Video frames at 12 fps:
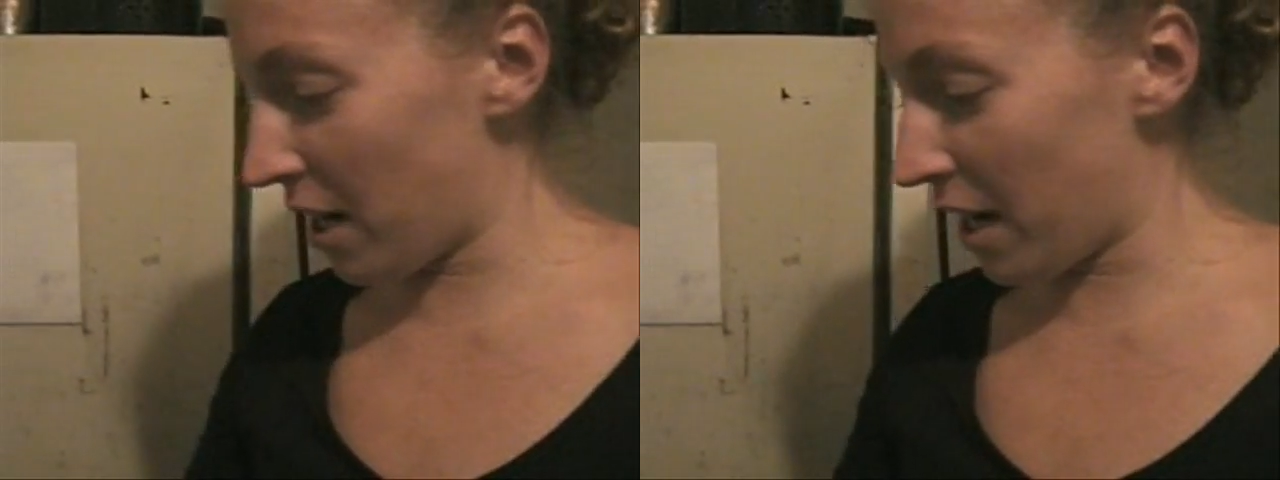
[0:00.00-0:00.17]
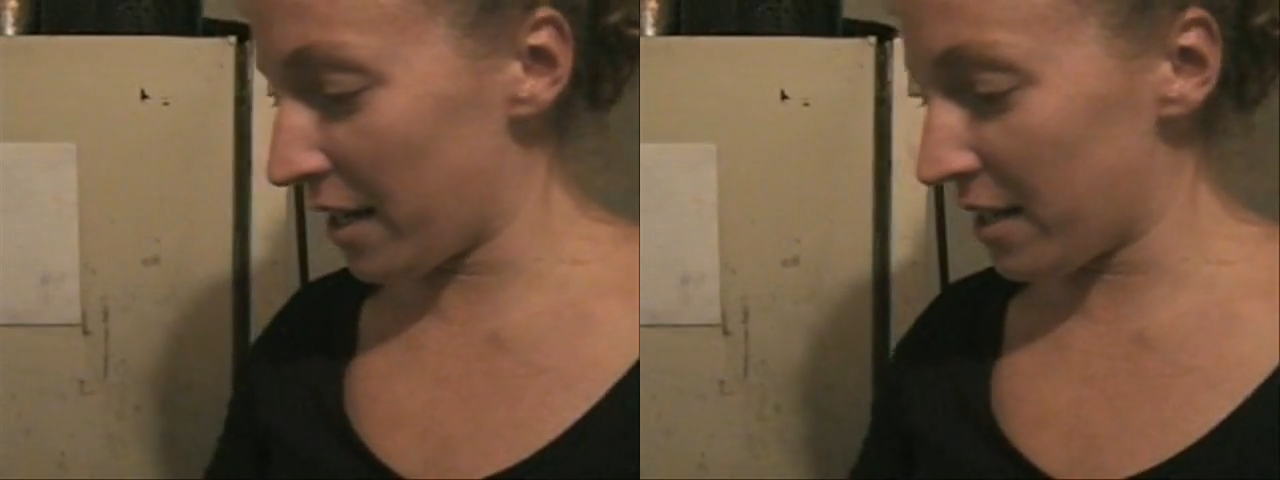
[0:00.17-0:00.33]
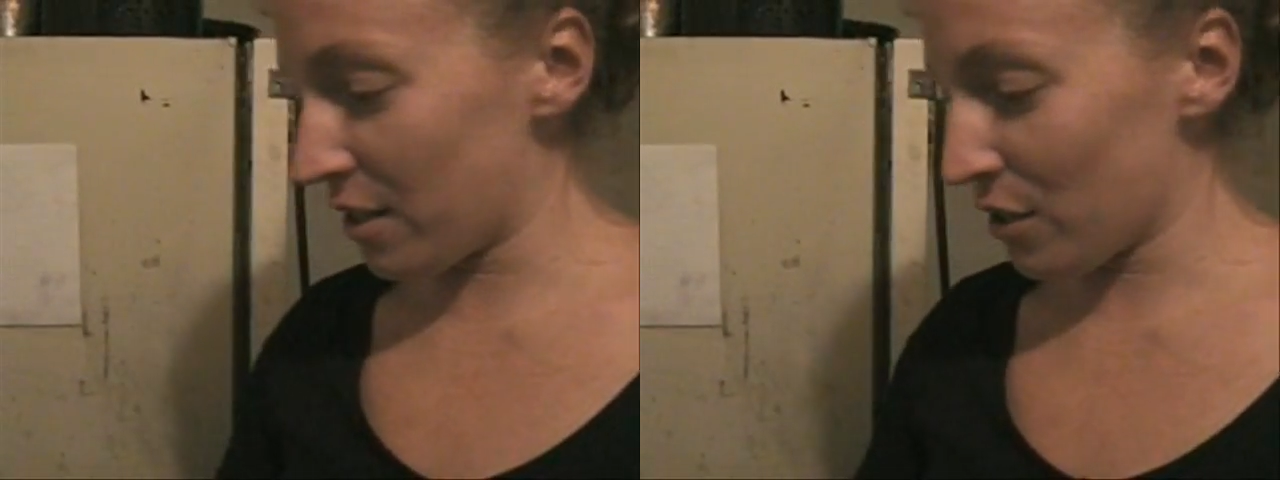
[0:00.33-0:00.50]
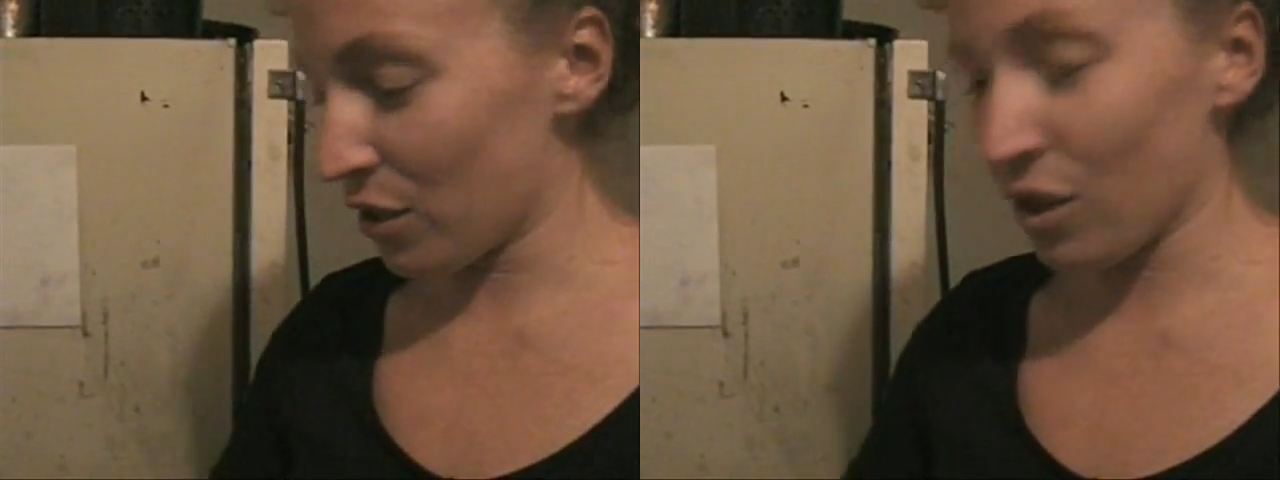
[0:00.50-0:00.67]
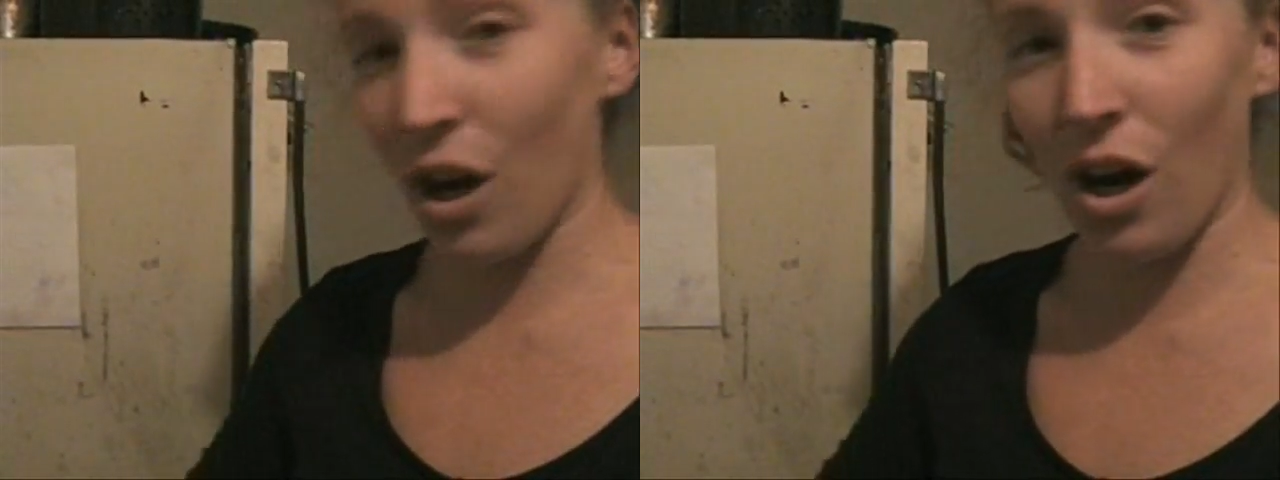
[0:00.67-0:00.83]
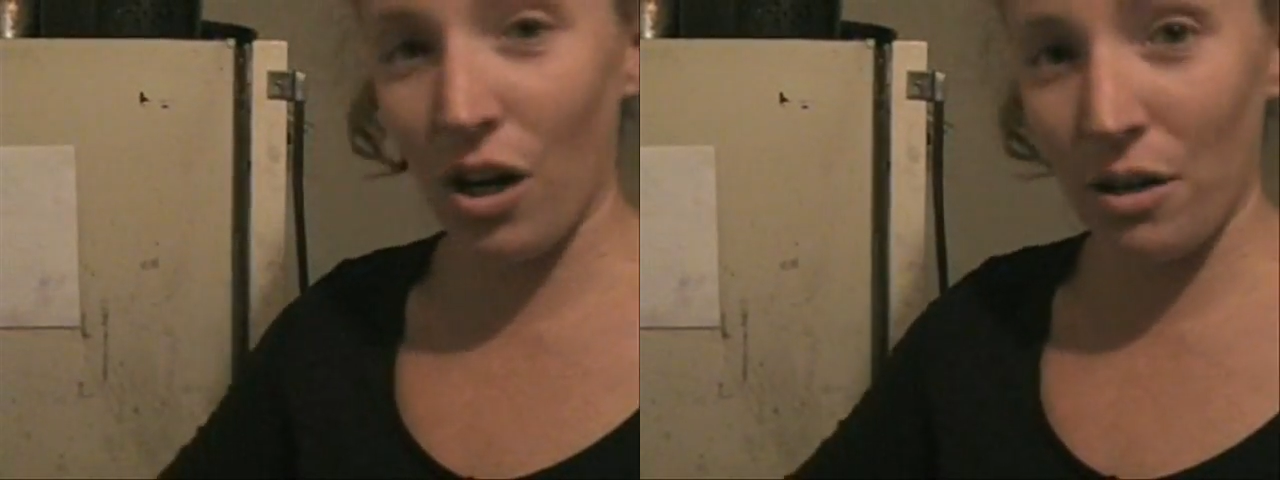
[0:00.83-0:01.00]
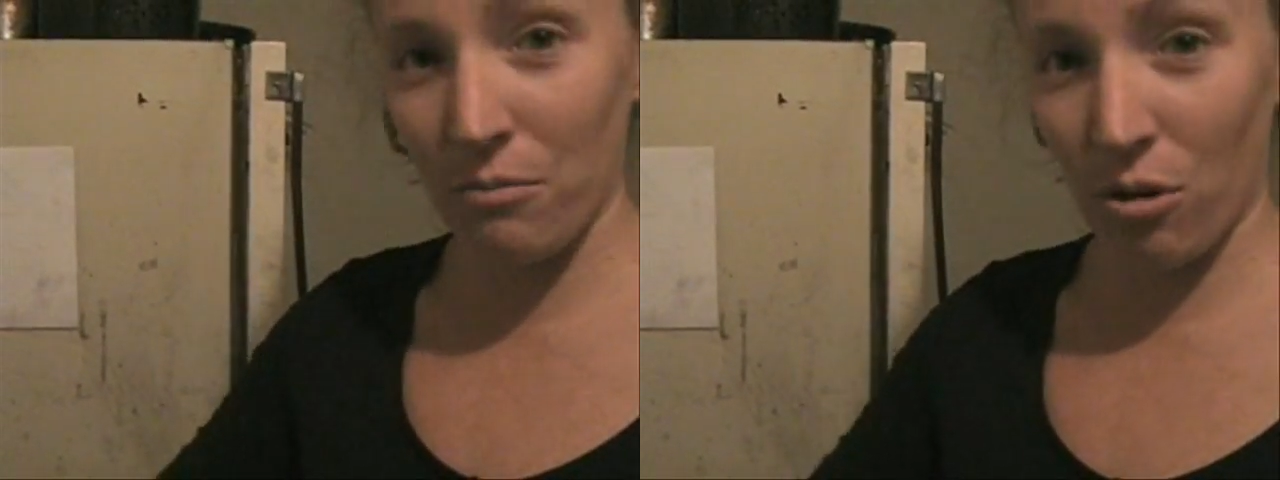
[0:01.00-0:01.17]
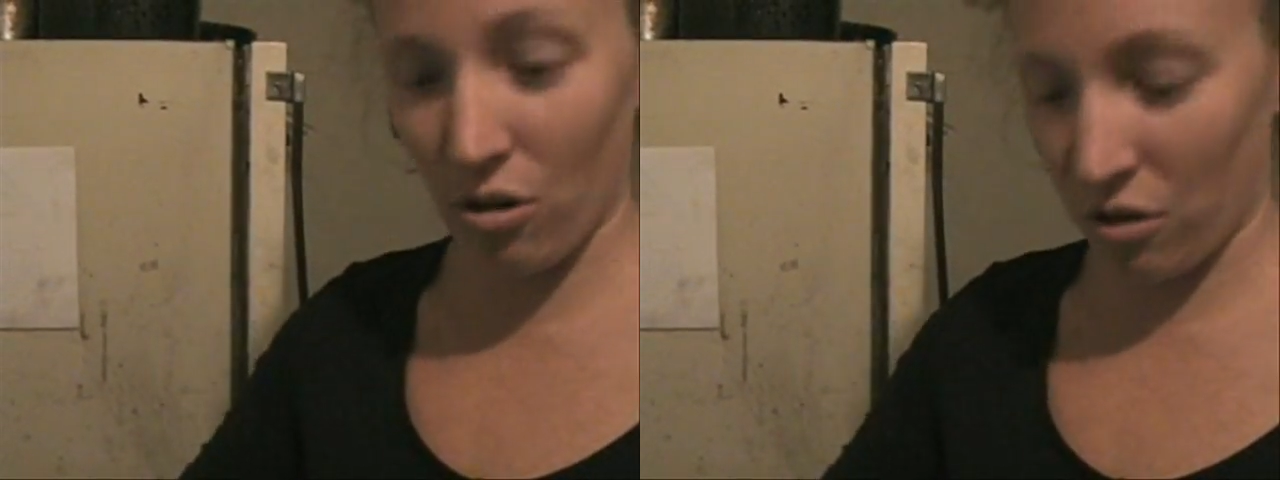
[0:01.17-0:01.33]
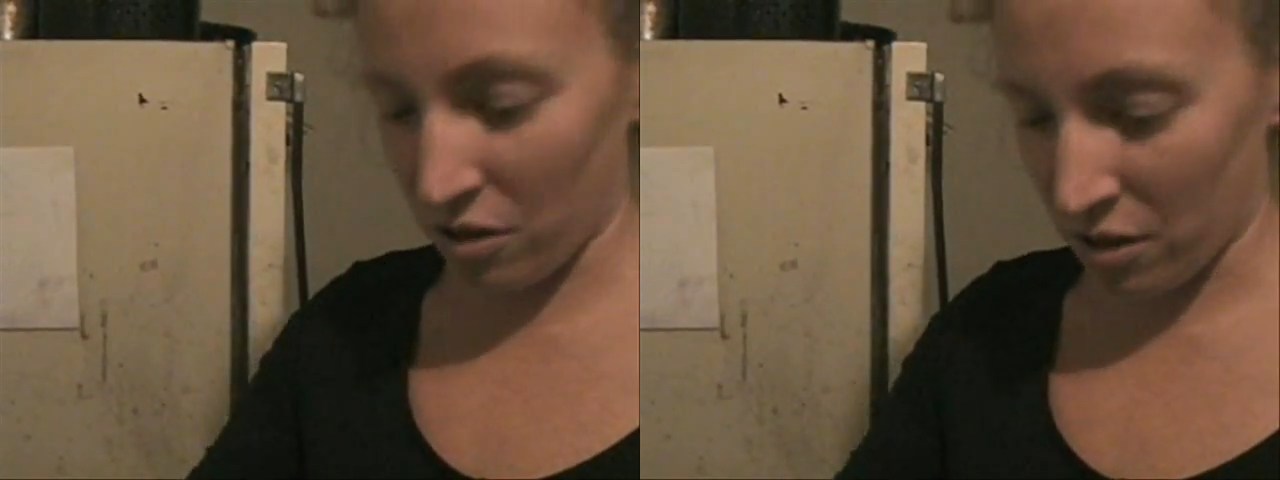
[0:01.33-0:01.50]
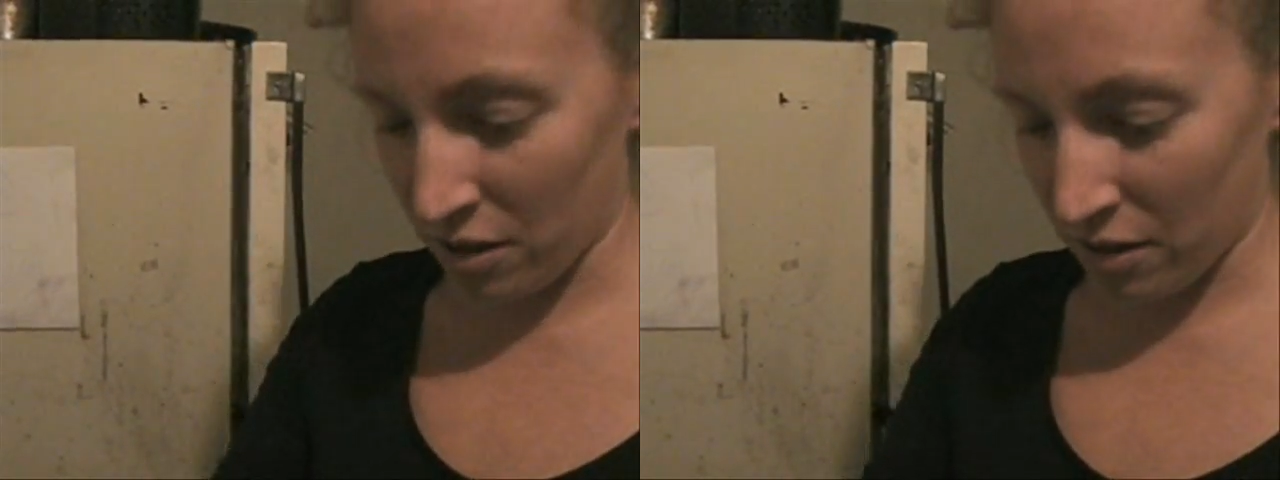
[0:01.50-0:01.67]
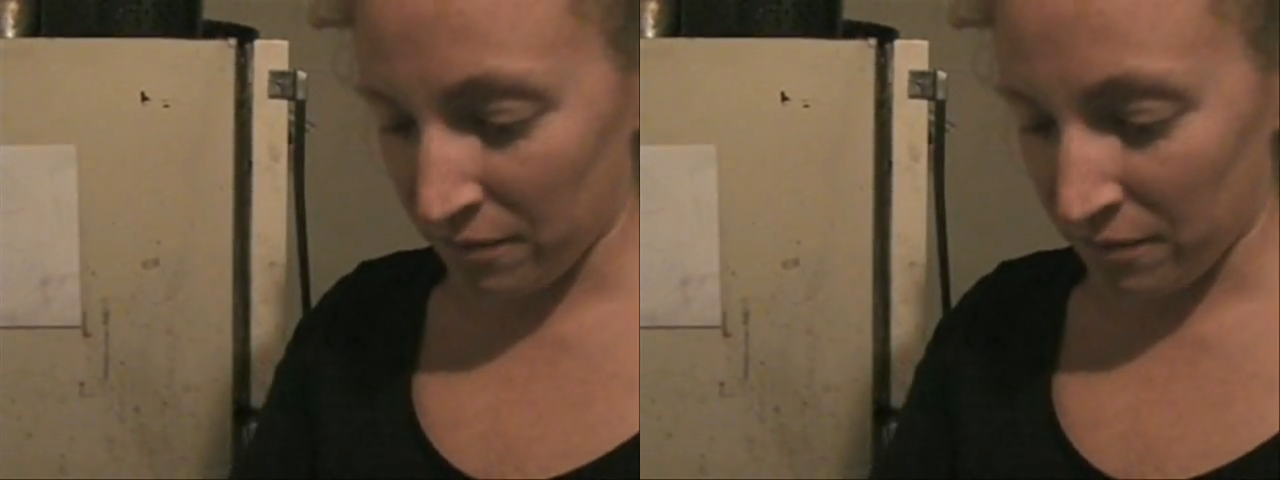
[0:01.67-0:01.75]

nice caramel,